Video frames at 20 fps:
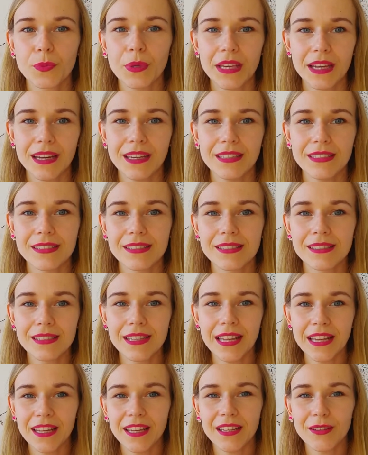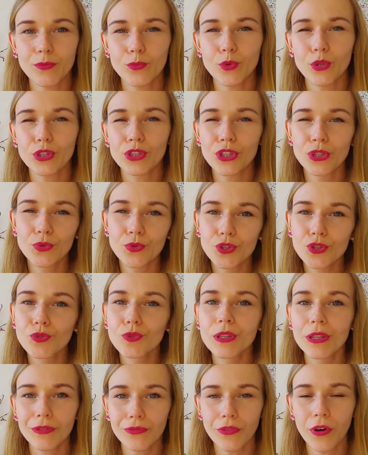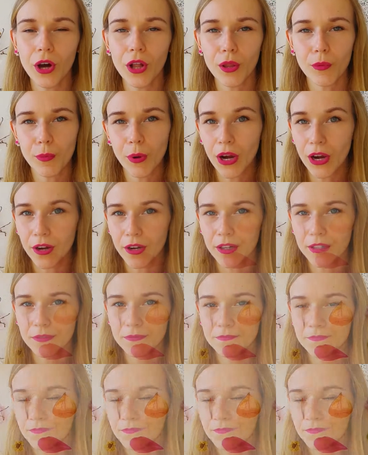because they would usually fall apart.